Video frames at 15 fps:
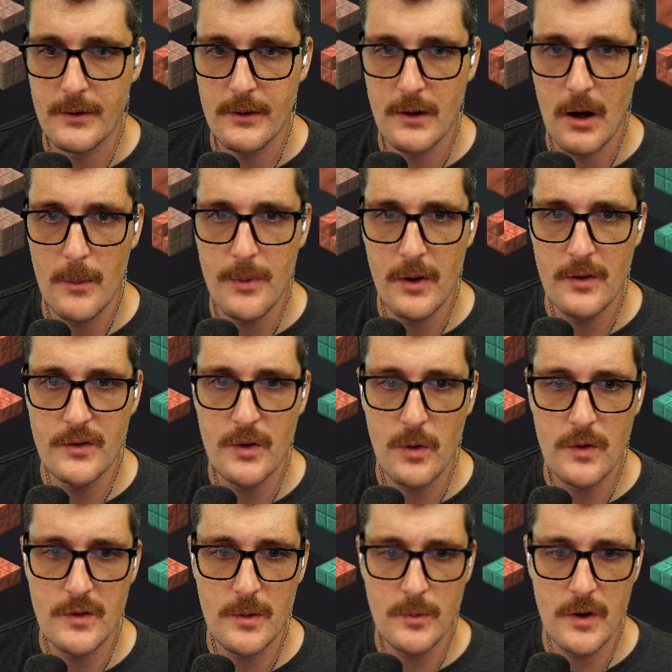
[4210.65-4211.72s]
Our build's doing
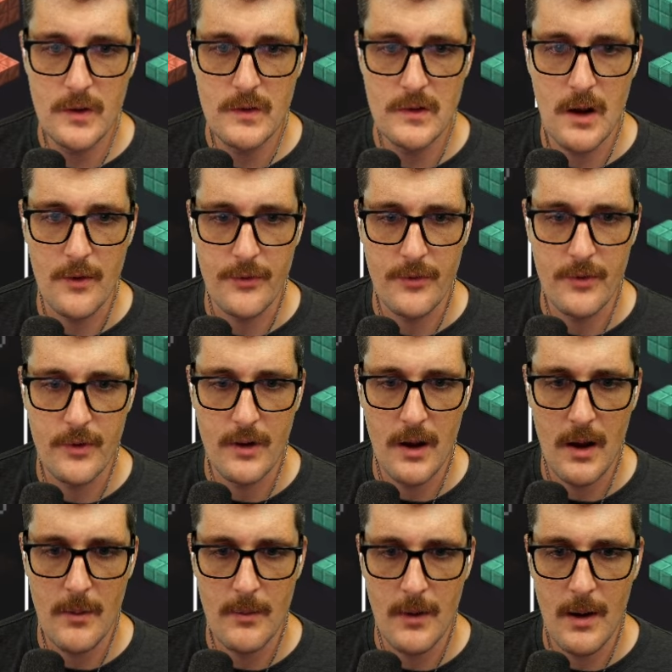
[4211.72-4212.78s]
some good stuff.
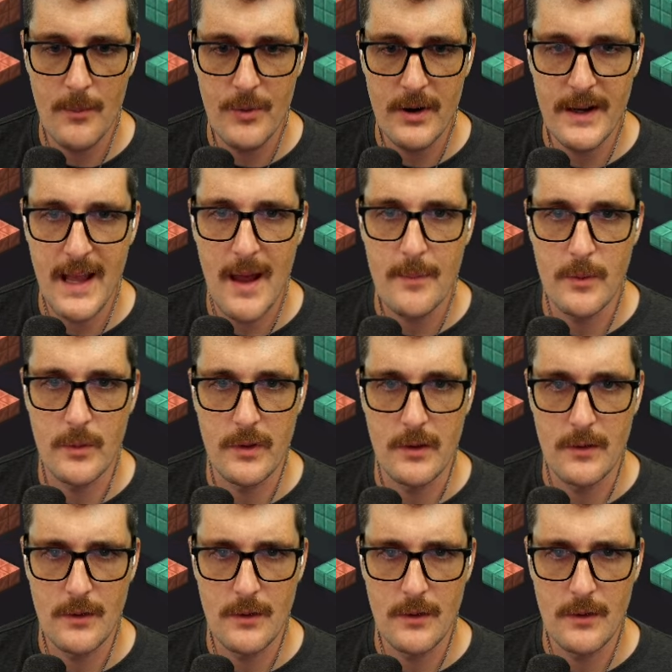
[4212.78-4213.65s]
I'm pretty happy with it.